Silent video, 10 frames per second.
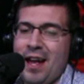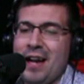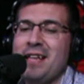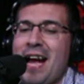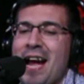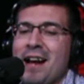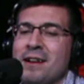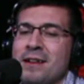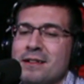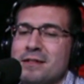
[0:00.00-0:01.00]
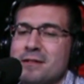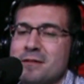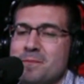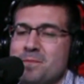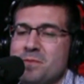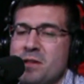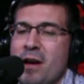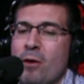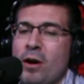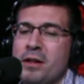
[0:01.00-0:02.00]
And then the
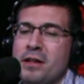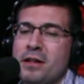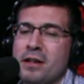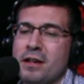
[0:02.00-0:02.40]
big one,